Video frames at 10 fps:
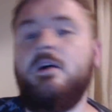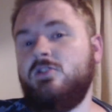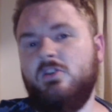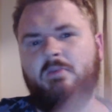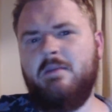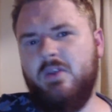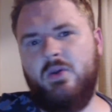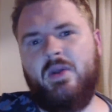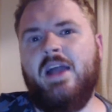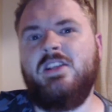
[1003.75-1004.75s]
So maybe
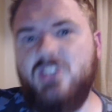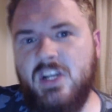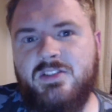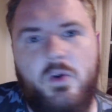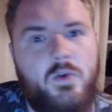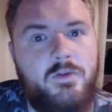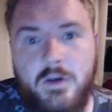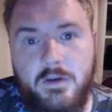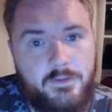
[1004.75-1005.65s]
you get just over